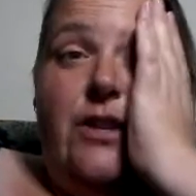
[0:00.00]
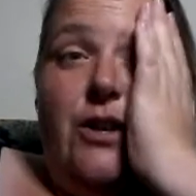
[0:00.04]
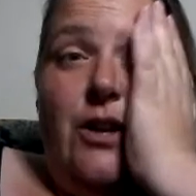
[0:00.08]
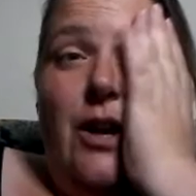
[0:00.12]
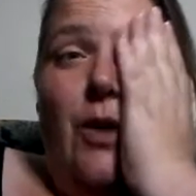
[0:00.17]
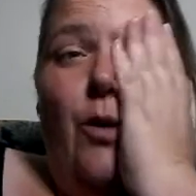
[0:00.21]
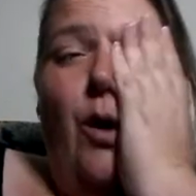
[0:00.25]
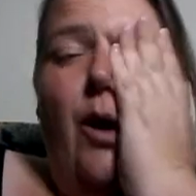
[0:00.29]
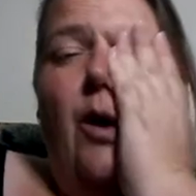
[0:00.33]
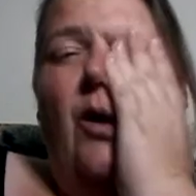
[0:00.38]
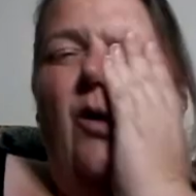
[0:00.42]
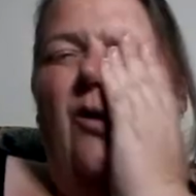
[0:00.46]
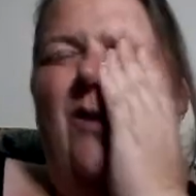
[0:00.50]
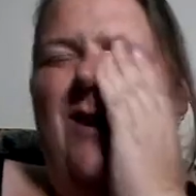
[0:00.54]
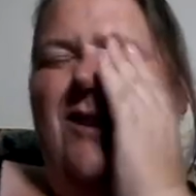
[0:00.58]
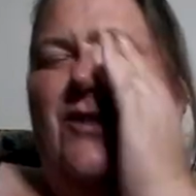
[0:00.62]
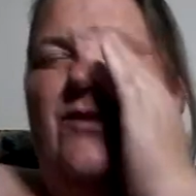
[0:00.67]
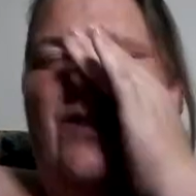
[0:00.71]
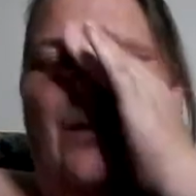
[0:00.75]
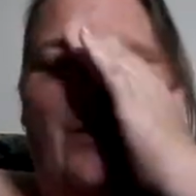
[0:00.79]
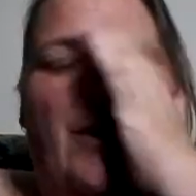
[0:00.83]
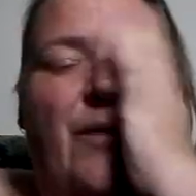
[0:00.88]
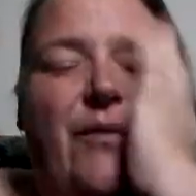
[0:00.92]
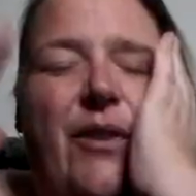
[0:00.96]
I know I
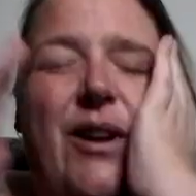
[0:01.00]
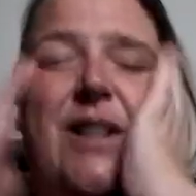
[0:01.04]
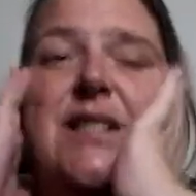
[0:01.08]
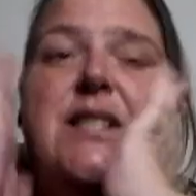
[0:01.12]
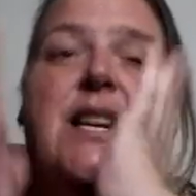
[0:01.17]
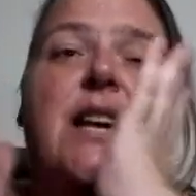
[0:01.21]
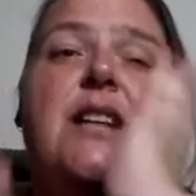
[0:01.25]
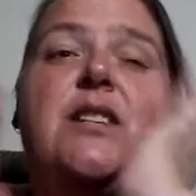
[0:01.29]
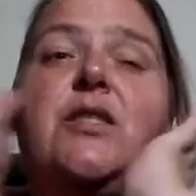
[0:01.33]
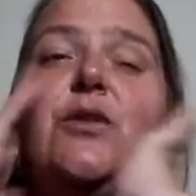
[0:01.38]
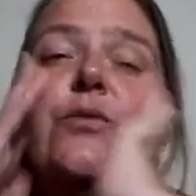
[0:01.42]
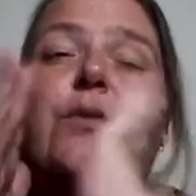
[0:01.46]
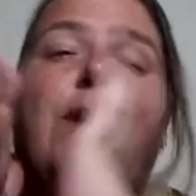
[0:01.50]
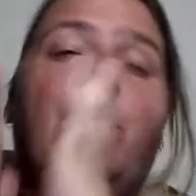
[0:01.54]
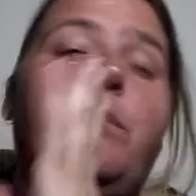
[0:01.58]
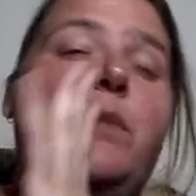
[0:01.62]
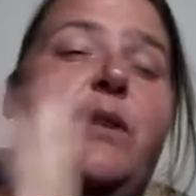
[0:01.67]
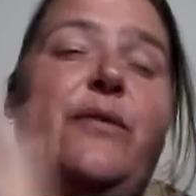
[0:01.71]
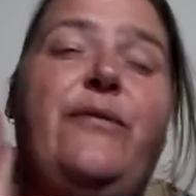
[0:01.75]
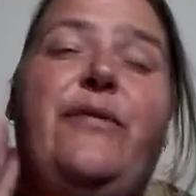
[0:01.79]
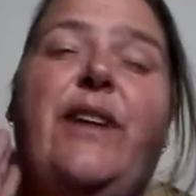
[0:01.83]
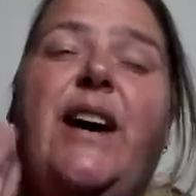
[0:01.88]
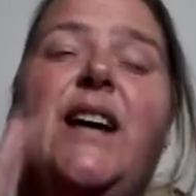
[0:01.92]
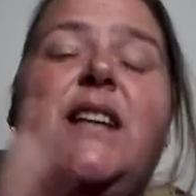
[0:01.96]
always I tend to rub
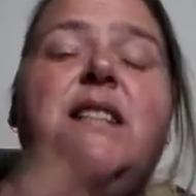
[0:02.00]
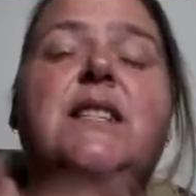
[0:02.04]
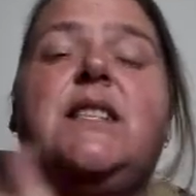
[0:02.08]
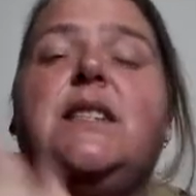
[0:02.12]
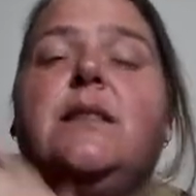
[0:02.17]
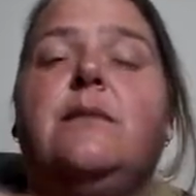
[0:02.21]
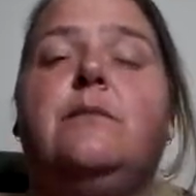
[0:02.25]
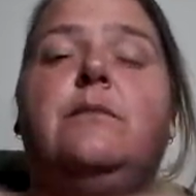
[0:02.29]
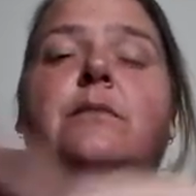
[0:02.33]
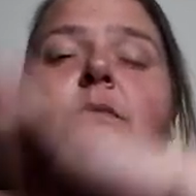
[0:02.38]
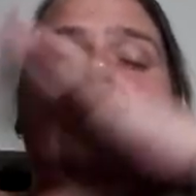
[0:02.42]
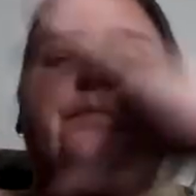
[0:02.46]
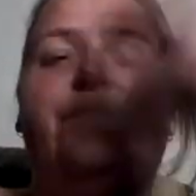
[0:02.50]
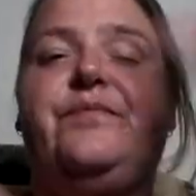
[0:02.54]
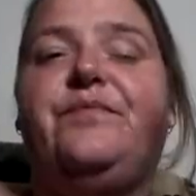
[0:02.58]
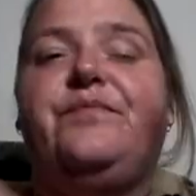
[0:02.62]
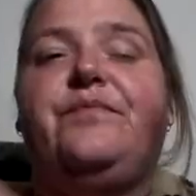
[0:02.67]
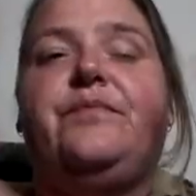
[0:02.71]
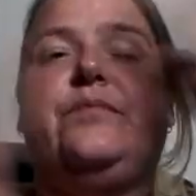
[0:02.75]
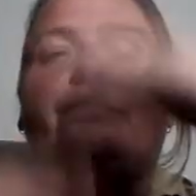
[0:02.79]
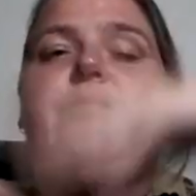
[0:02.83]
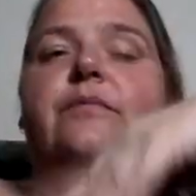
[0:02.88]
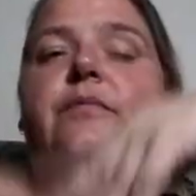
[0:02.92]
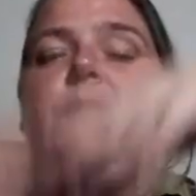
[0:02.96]
my face, and
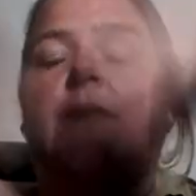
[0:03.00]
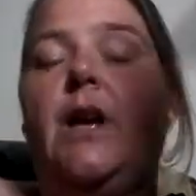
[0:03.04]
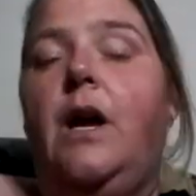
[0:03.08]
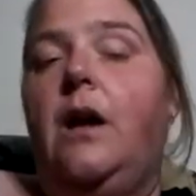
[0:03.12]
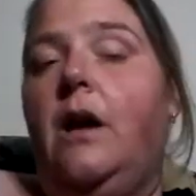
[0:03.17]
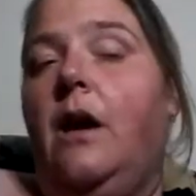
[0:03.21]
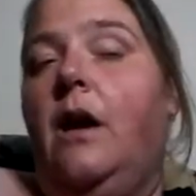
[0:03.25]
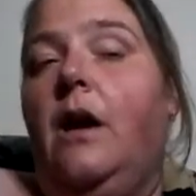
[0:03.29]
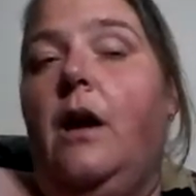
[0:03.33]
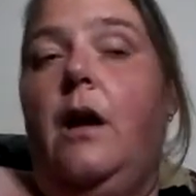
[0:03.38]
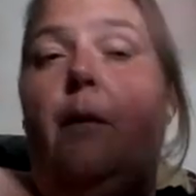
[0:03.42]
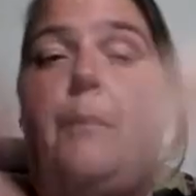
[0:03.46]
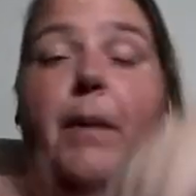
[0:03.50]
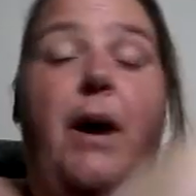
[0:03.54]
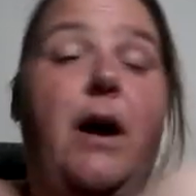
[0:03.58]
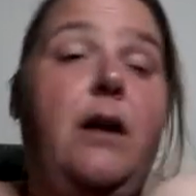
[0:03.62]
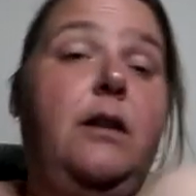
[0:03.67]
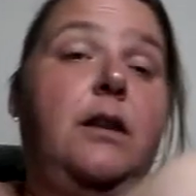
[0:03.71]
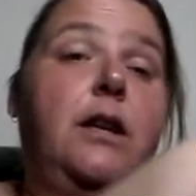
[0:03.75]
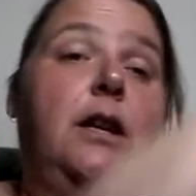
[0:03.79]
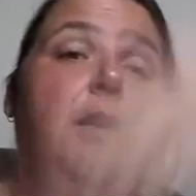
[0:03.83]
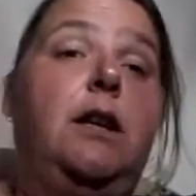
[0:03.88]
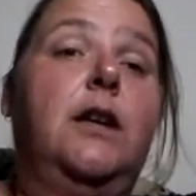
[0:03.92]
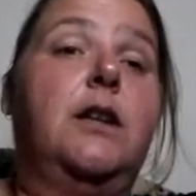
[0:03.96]

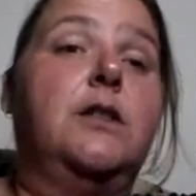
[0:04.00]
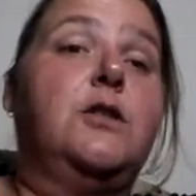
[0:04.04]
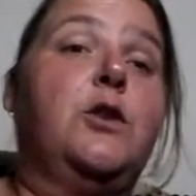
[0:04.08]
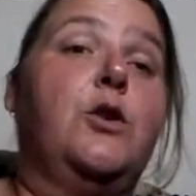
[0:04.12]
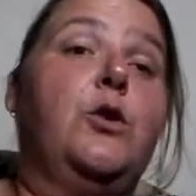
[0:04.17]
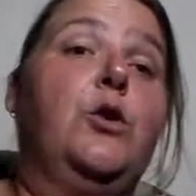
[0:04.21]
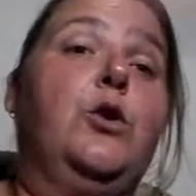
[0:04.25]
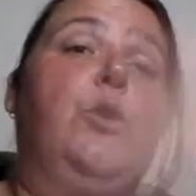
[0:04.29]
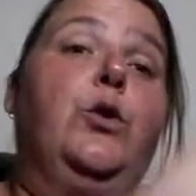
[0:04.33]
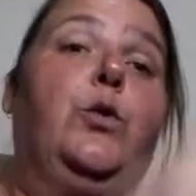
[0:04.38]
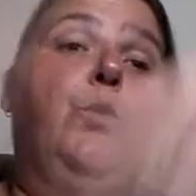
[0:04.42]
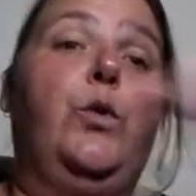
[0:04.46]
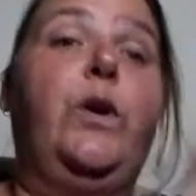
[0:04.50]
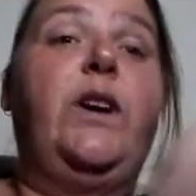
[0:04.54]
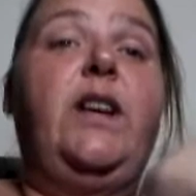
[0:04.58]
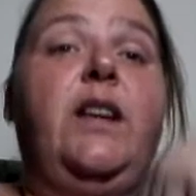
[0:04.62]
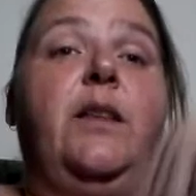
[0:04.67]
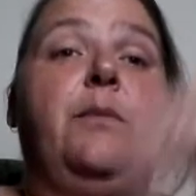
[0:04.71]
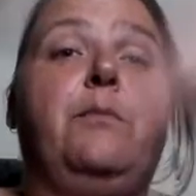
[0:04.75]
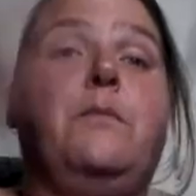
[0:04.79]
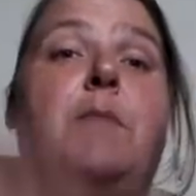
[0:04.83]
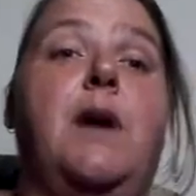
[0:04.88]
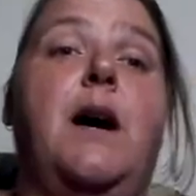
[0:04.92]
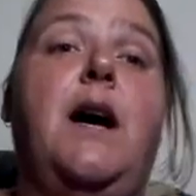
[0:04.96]
apparently I talk
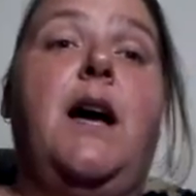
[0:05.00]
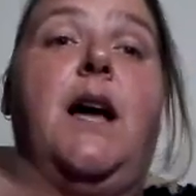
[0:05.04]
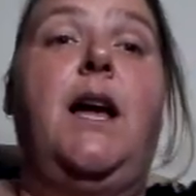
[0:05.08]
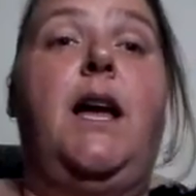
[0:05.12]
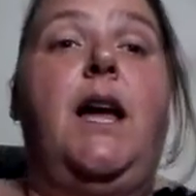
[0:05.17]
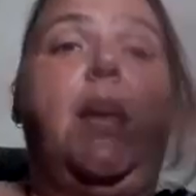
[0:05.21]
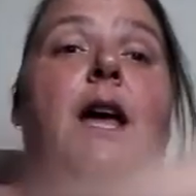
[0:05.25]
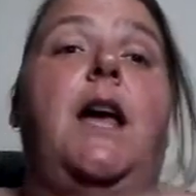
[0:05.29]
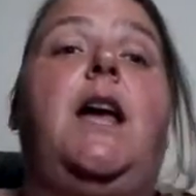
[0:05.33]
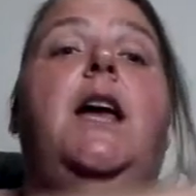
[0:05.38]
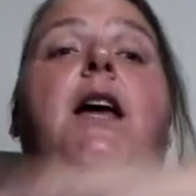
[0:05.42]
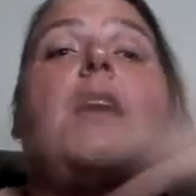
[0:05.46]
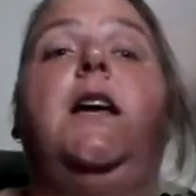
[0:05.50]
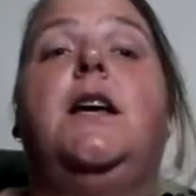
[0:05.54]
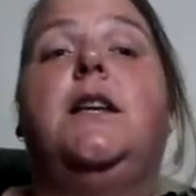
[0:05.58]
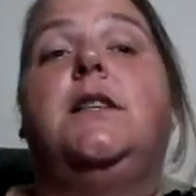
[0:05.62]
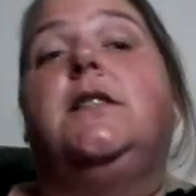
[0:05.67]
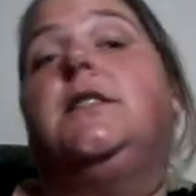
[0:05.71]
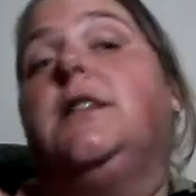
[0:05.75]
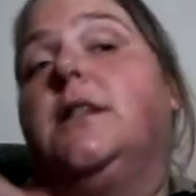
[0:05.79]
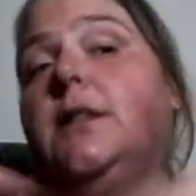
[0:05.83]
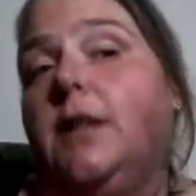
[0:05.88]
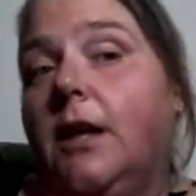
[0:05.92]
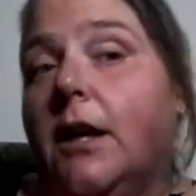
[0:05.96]
with my
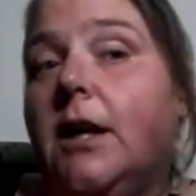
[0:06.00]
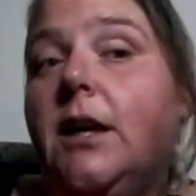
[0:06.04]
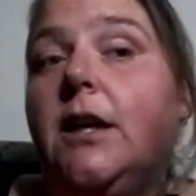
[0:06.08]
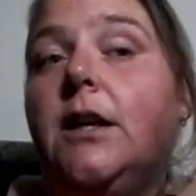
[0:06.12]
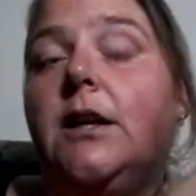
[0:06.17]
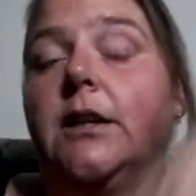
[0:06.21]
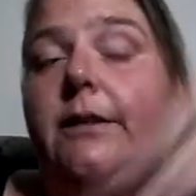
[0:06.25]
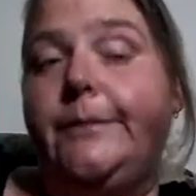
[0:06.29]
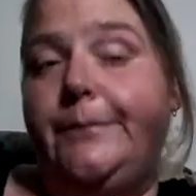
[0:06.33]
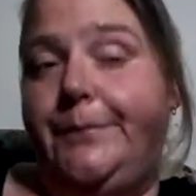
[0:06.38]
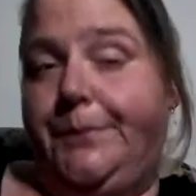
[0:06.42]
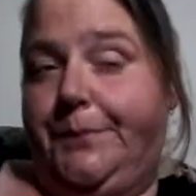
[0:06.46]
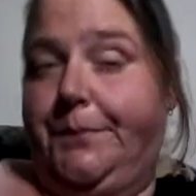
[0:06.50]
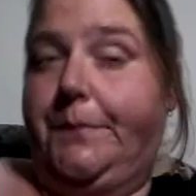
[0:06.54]
hands a lot.